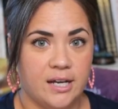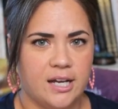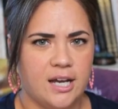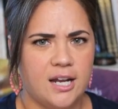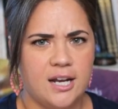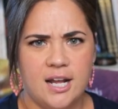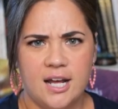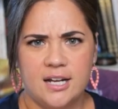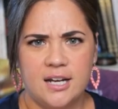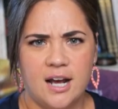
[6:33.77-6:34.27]

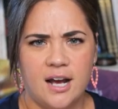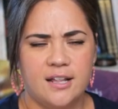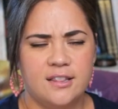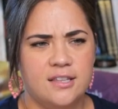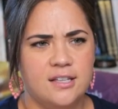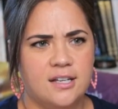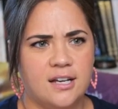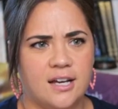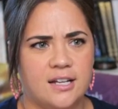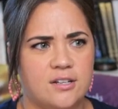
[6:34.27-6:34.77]
I
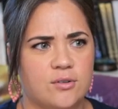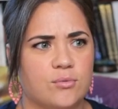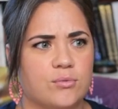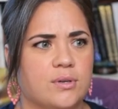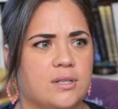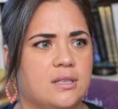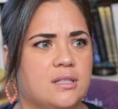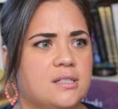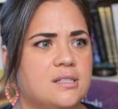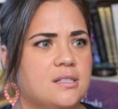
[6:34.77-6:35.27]
think I had to
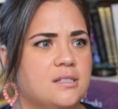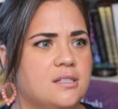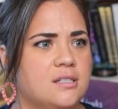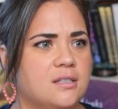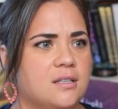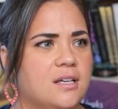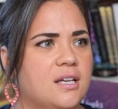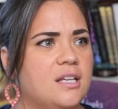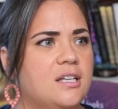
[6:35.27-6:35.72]
re-listen to the